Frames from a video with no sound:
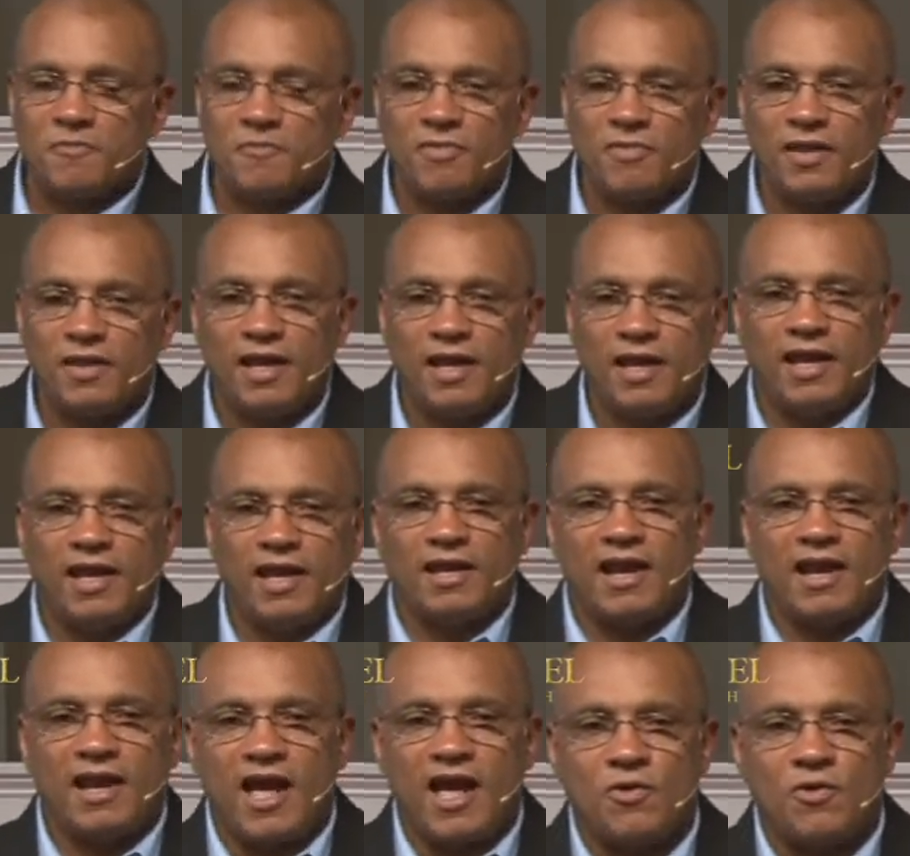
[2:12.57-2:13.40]
in
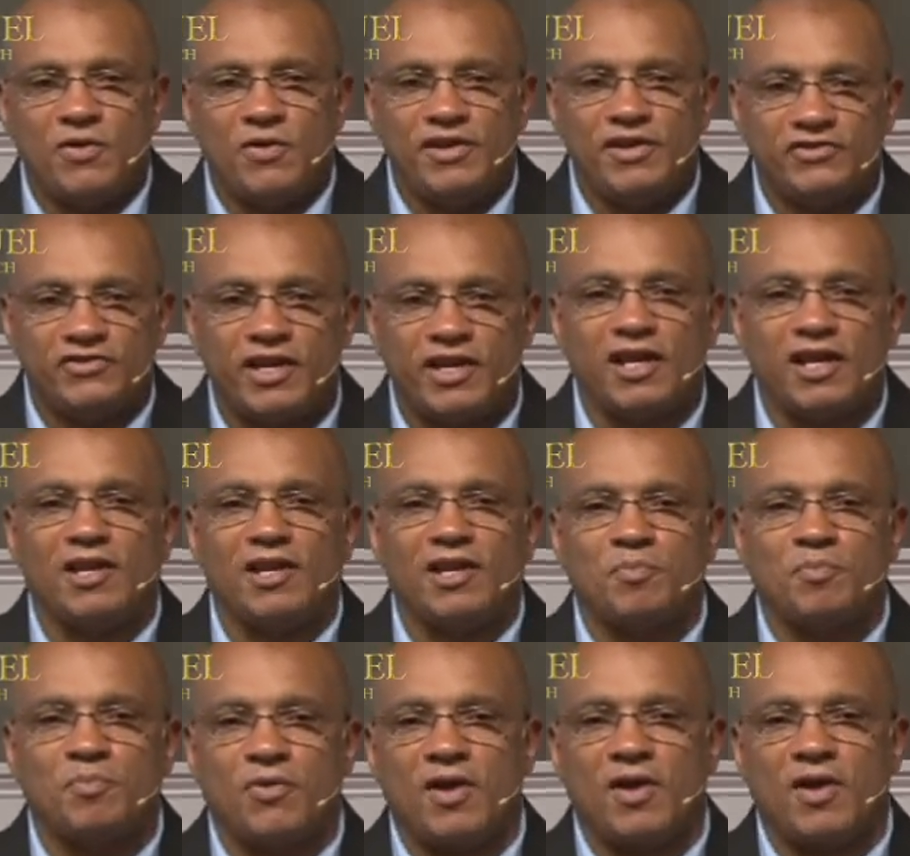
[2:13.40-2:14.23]
how we
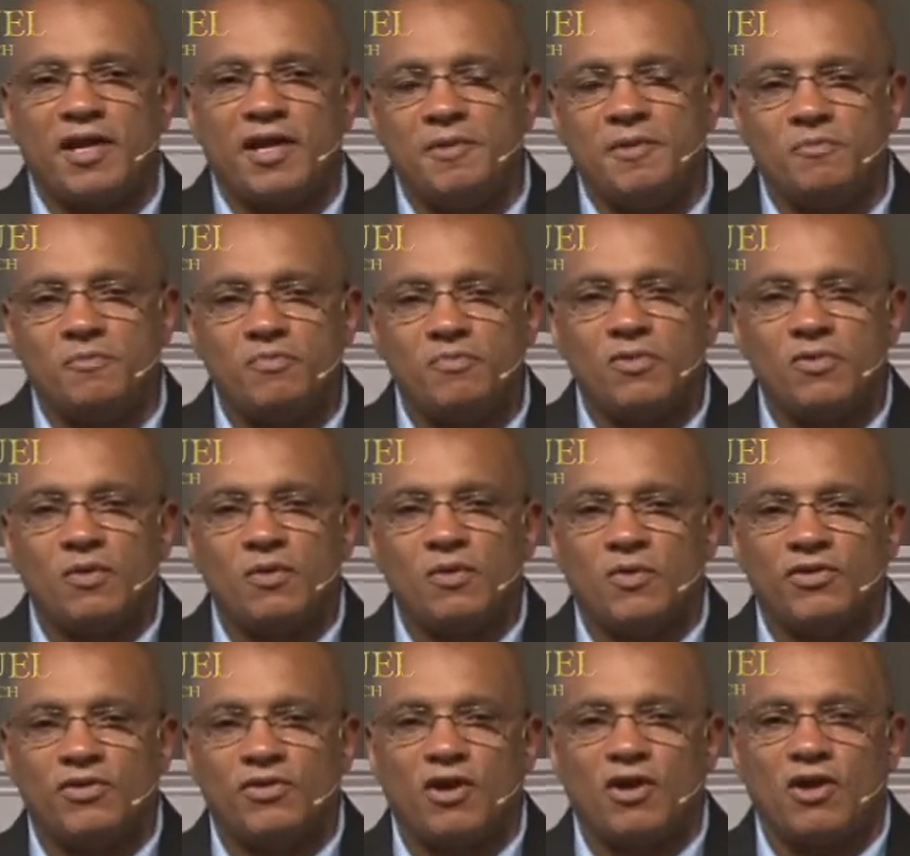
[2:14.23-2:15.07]
celebrate
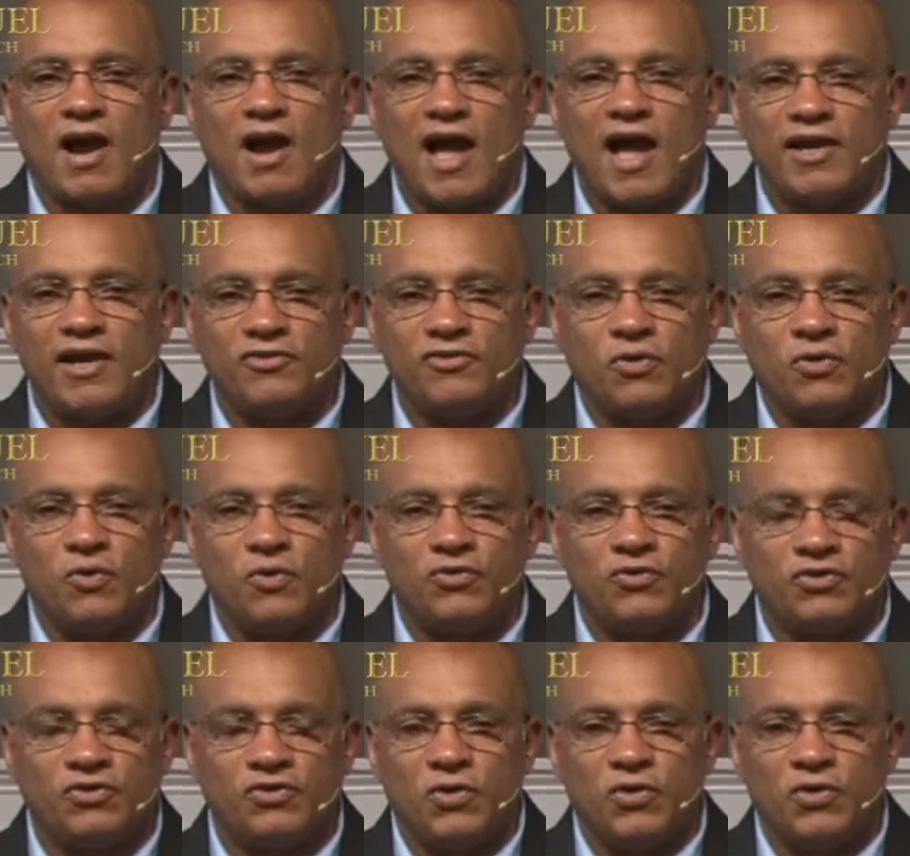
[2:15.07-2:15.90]
with our high school
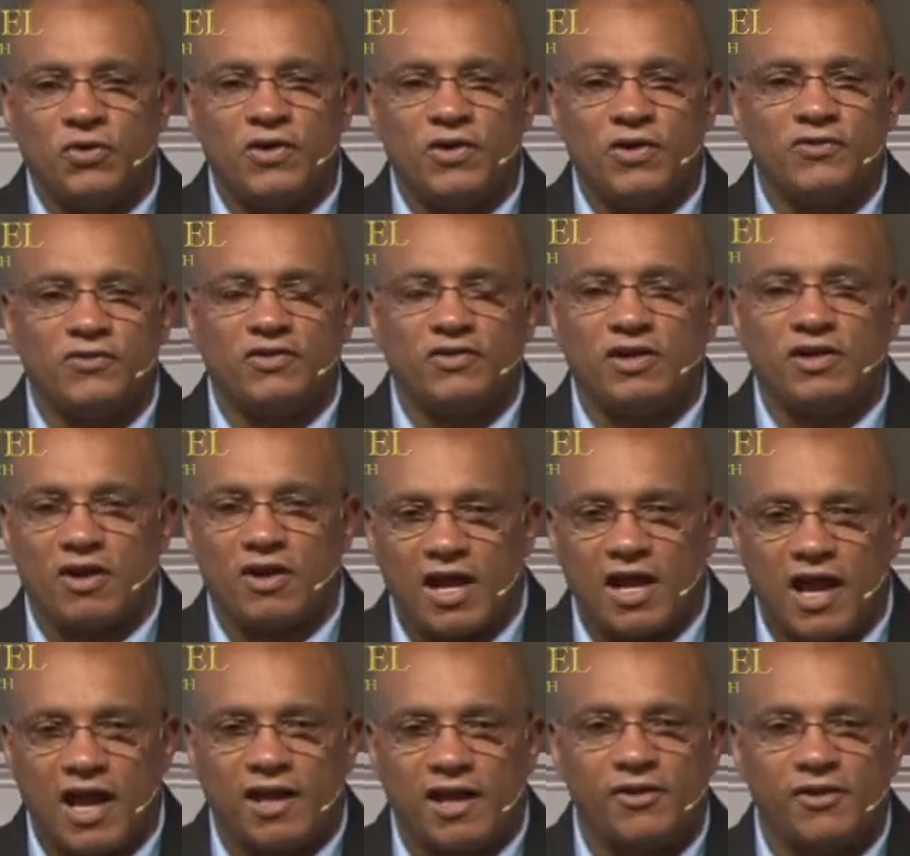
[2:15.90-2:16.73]
students and our
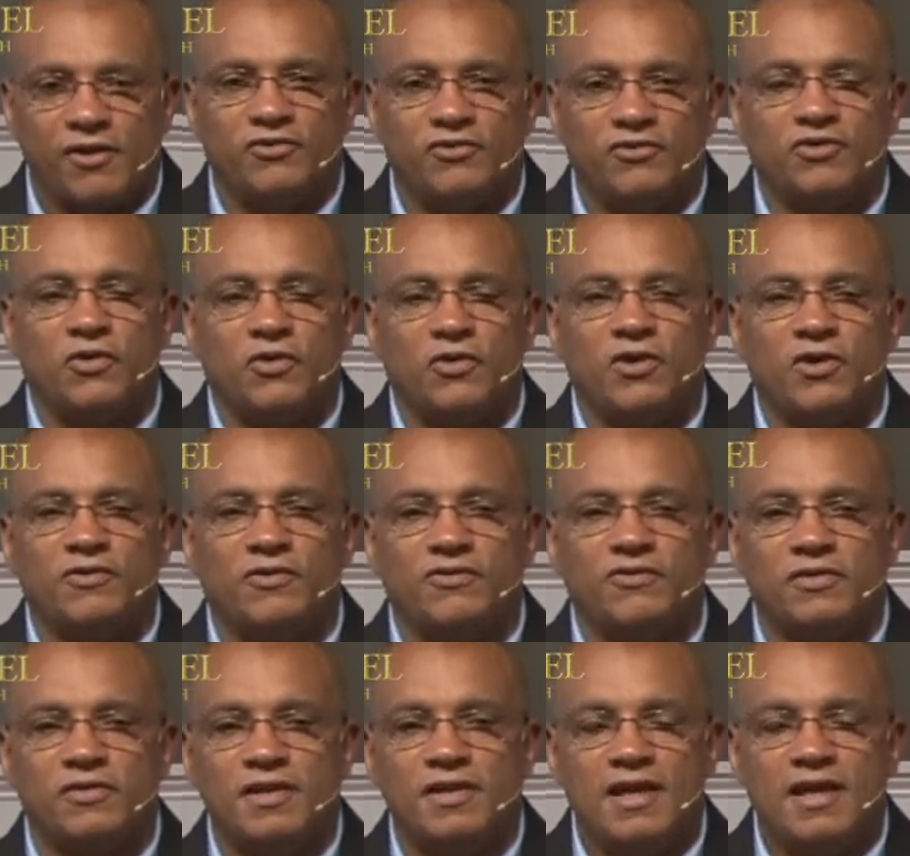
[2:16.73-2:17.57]
college students.
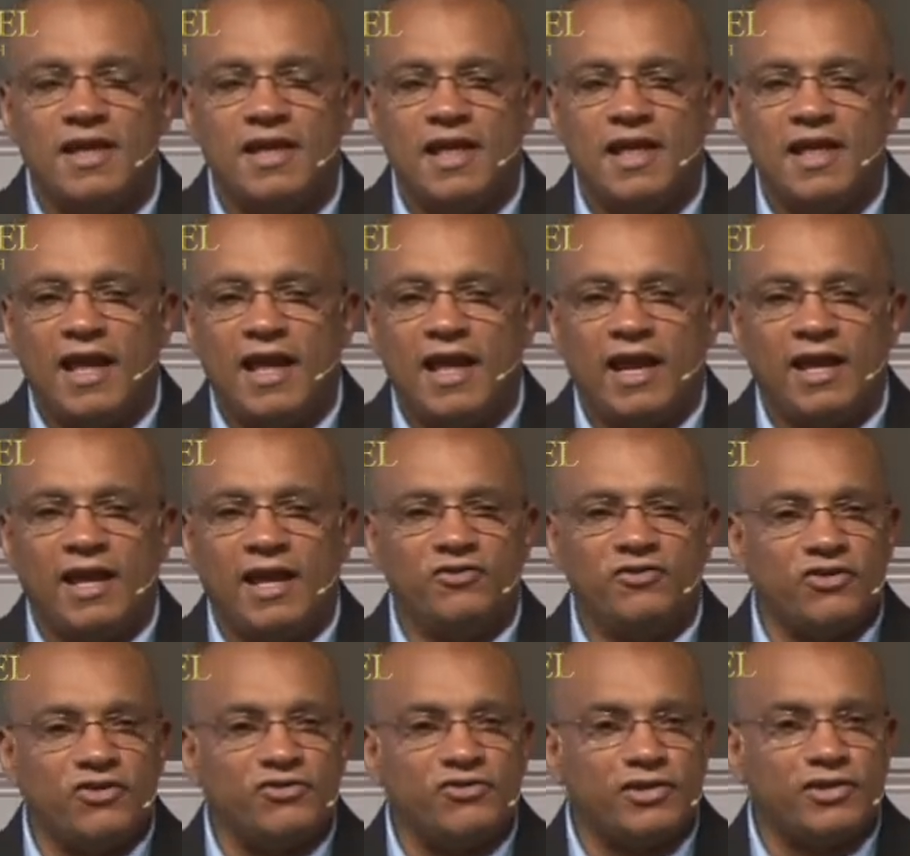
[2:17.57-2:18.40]
And
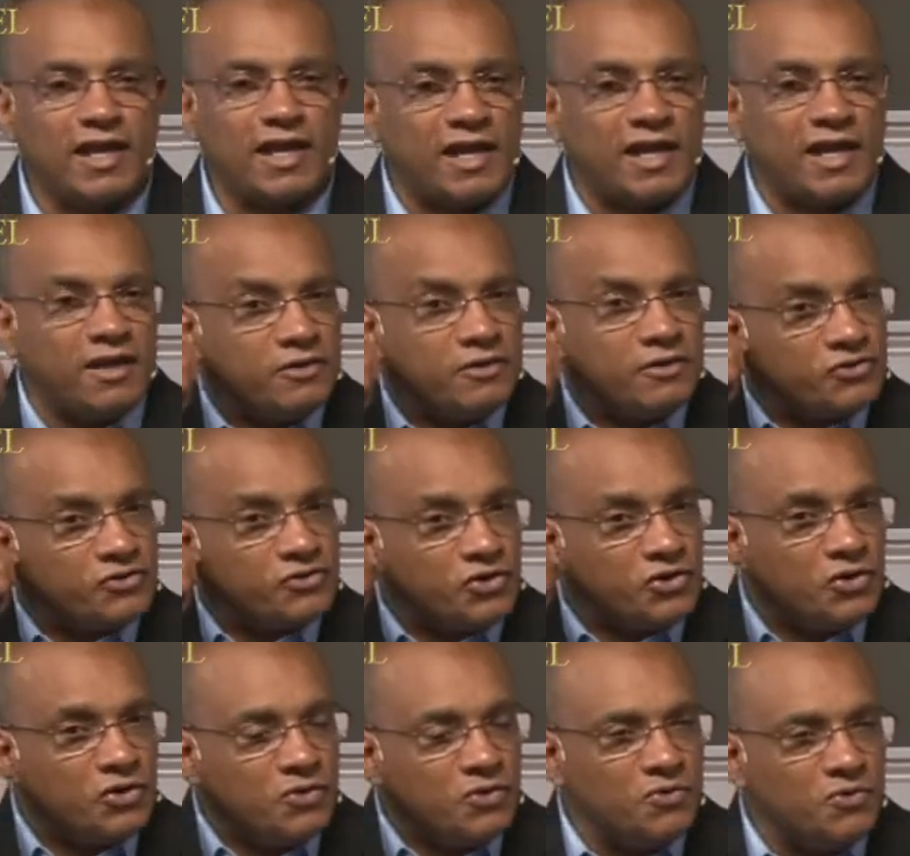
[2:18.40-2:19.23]
just stay
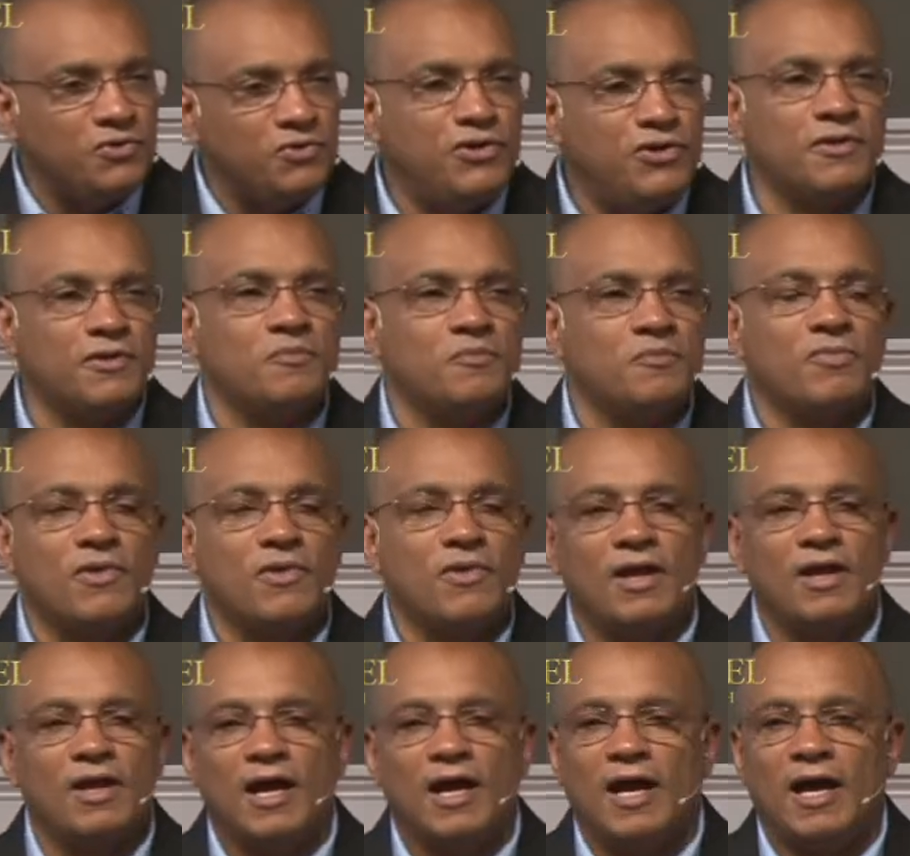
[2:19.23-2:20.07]
tuned
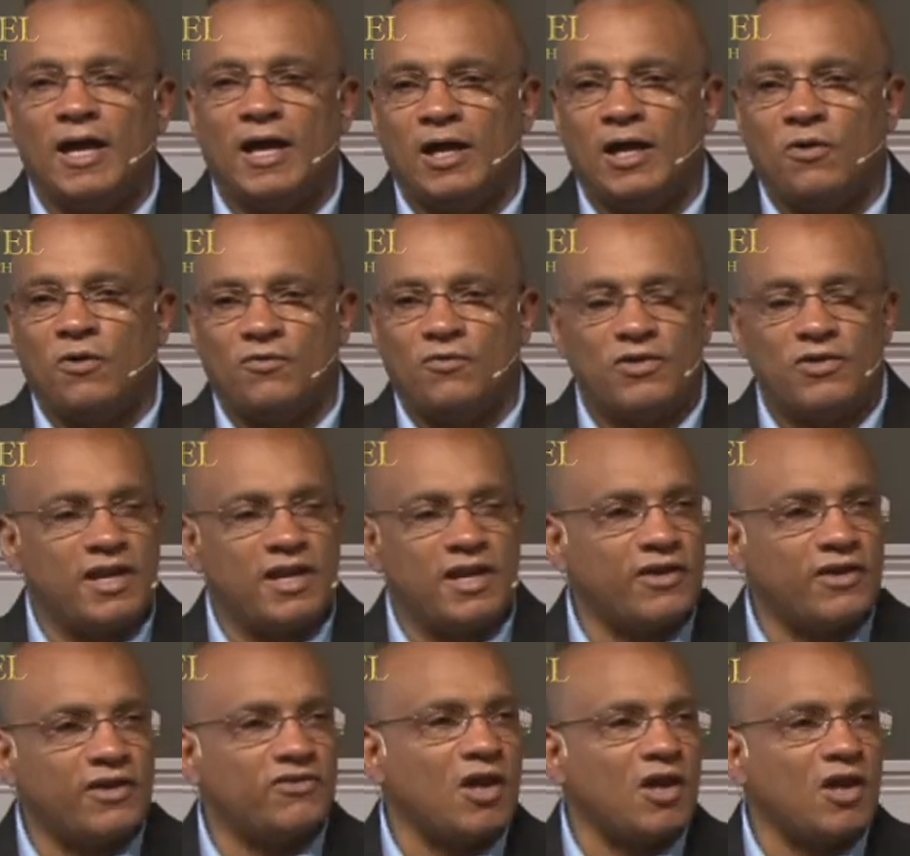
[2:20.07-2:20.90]
over the
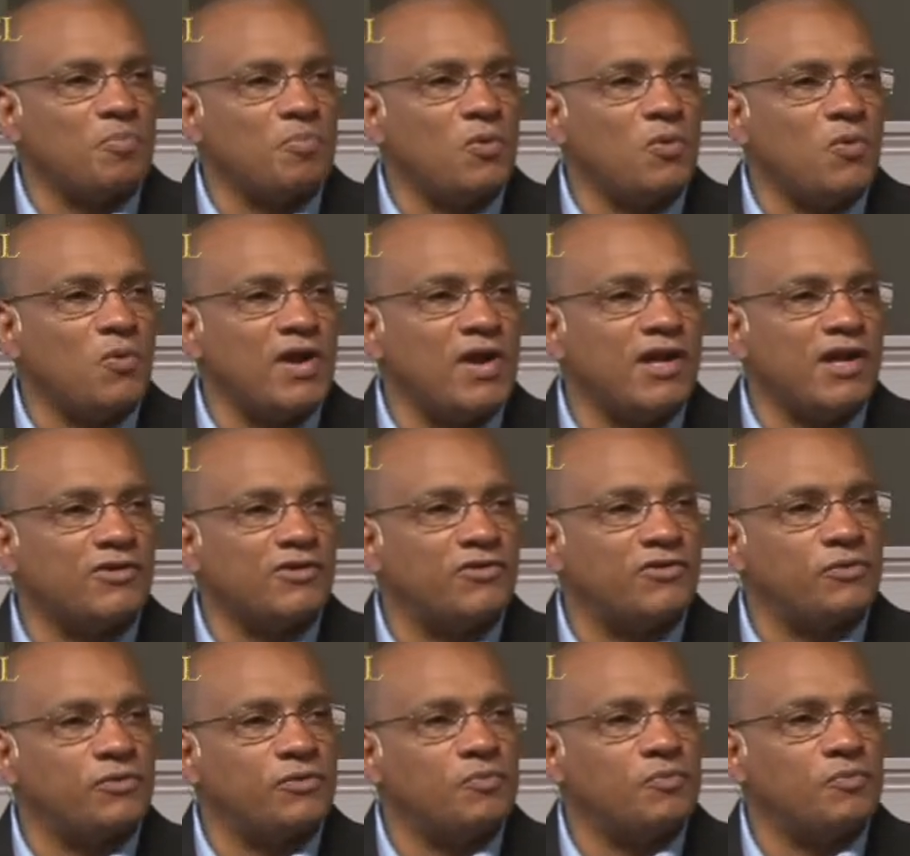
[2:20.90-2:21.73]
next couple of weeks.